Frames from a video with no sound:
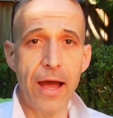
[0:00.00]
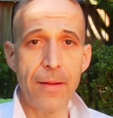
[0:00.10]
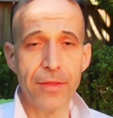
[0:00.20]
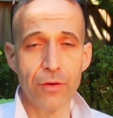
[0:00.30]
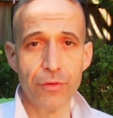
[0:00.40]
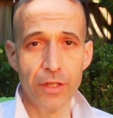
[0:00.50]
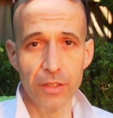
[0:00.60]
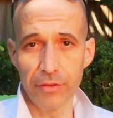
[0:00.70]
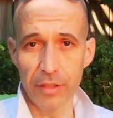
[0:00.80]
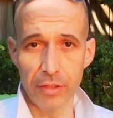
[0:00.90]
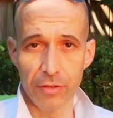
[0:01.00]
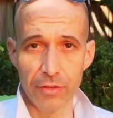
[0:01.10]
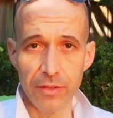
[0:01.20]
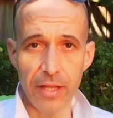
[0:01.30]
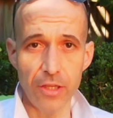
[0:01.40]
They're really, really
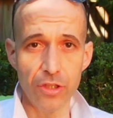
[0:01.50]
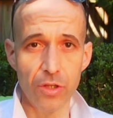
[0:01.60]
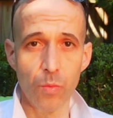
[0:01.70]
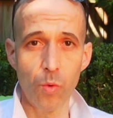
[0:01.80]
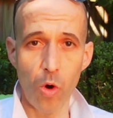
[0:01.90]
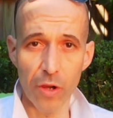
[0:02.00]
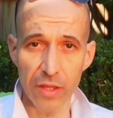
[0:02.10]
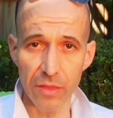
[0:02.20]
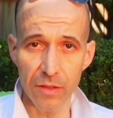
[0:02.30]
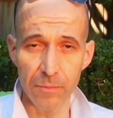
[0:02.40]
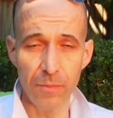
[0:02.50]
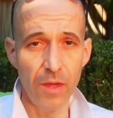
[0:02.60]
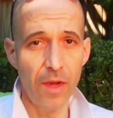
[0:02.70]
good. Now you can walk in them.